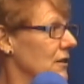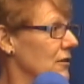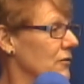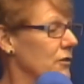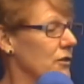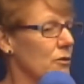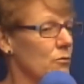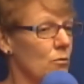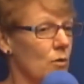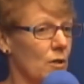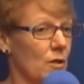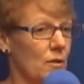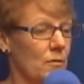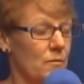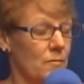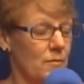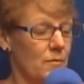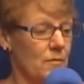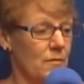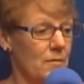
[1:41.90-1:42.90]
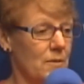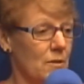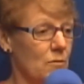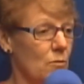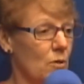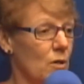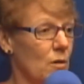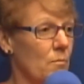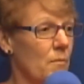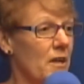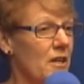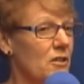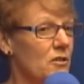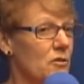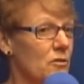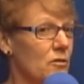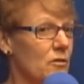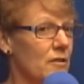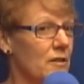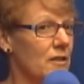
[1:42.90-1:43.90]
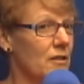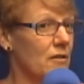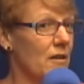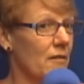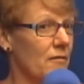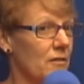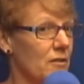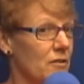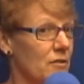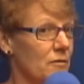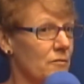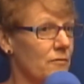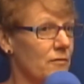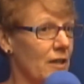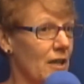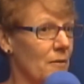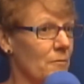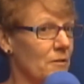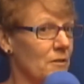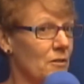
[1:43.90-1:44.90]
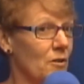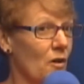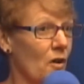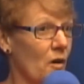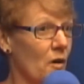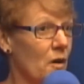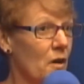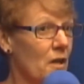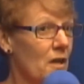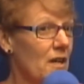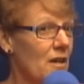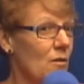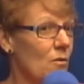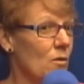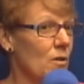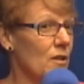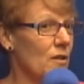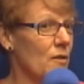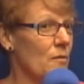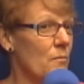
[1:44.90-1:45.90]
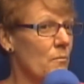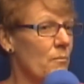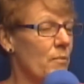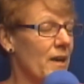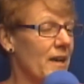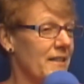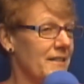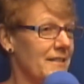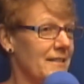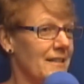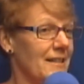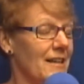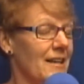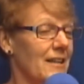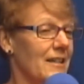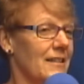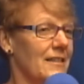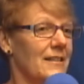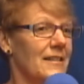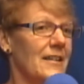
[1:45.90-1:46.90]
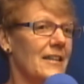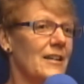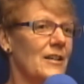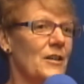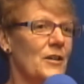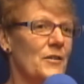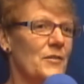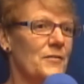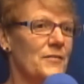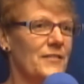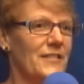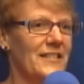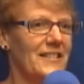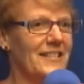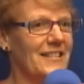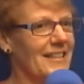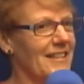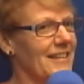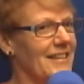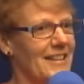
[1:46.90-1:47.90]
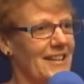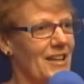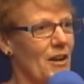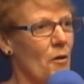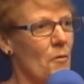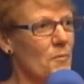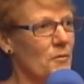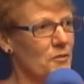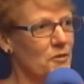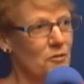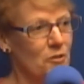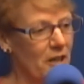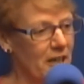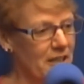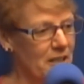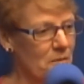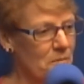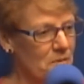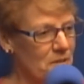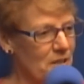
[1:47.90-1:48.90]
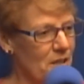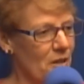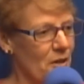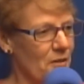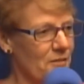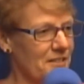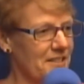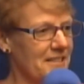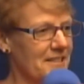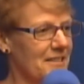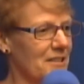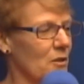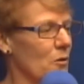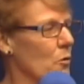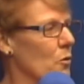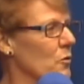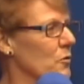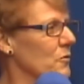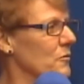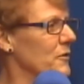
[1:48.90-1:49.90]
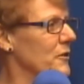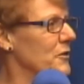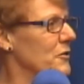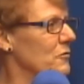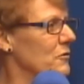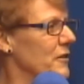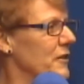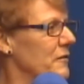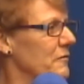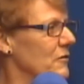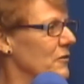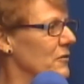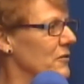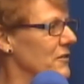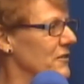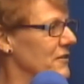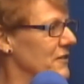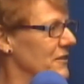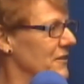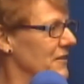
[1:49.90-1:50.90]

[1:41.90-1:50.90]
You want to make sure that you have a good family dog. One of the best that I can think of, and they almost train themselves, is the golden retrievers.